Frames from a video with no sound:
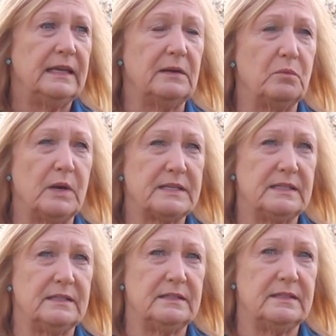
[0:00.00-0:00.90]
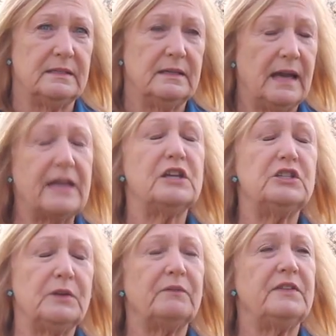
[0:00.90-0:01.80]
it wasn't, I could
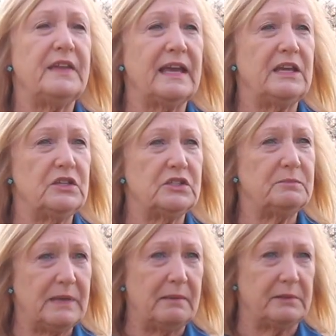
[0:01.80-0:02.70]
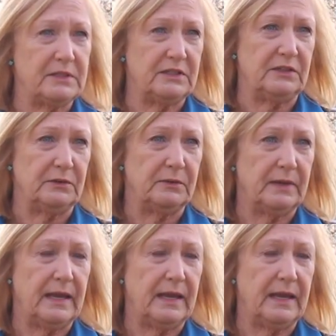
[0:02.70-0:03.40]
do everything I used to be able to do,